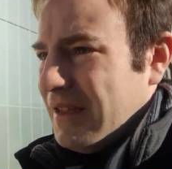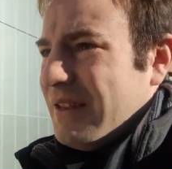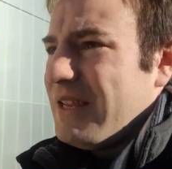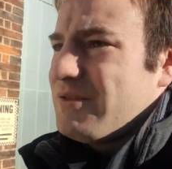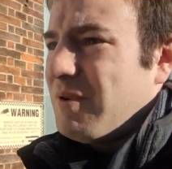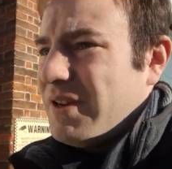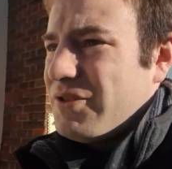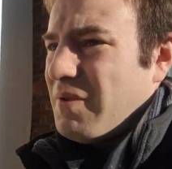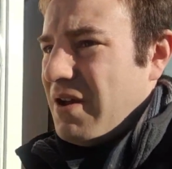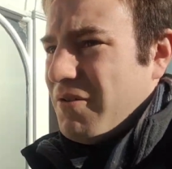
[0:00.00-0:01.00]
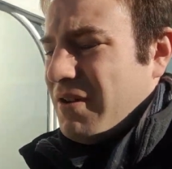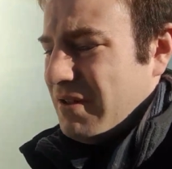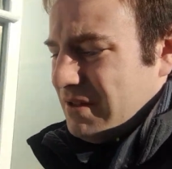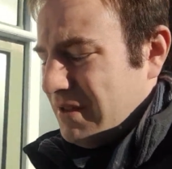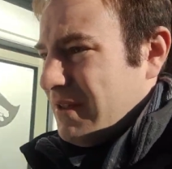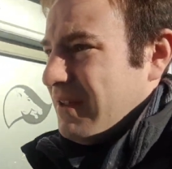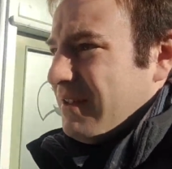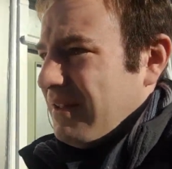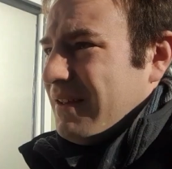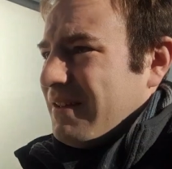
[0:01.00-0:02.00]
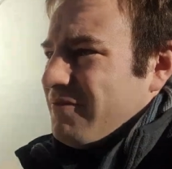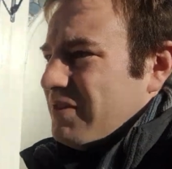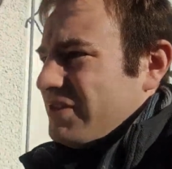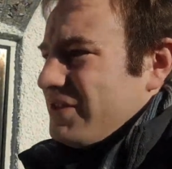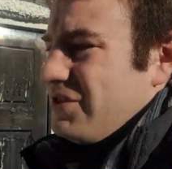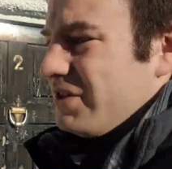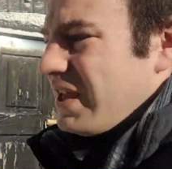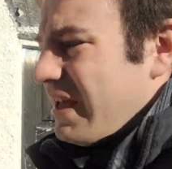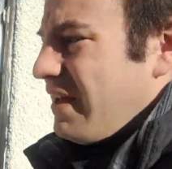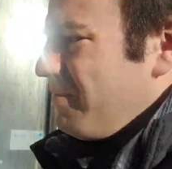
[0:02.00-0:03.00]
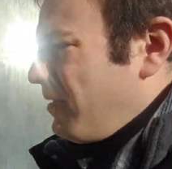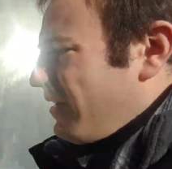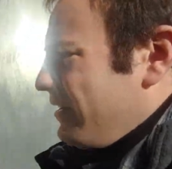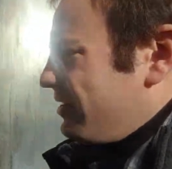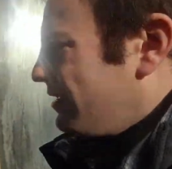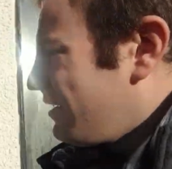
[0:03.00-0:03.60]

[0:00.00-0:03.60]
this one as well, which is just here behind